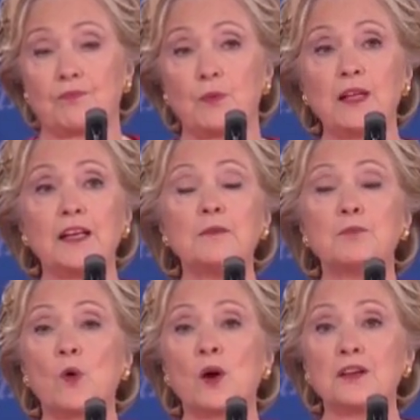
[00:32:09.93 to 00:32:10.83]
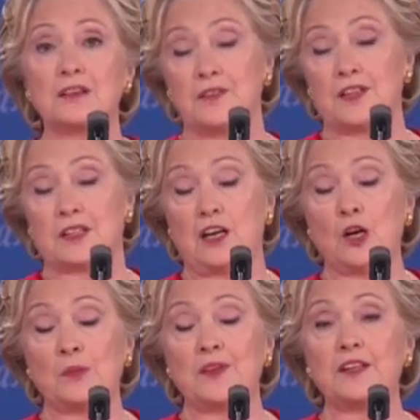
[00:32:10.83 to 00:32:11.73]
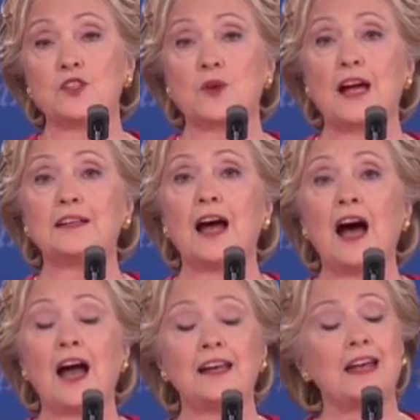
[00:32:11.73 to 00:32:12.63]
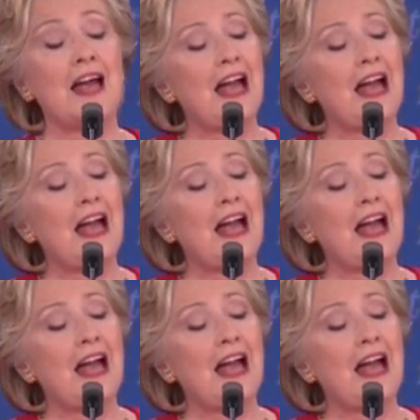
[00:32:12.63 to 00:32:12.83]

really important, even terrible, that he's trying to hide.